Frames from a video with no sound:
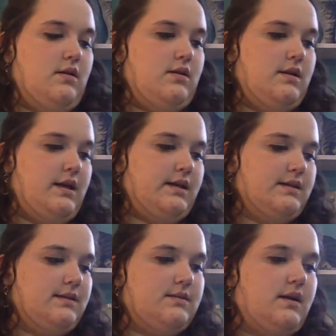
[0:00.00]

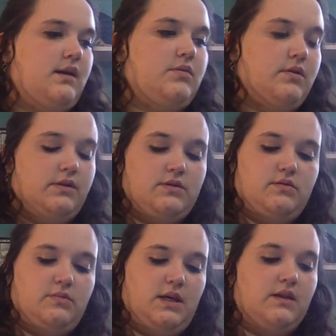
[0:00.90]
Next, I'm going to
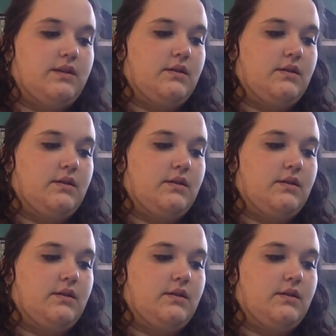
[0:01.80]
make the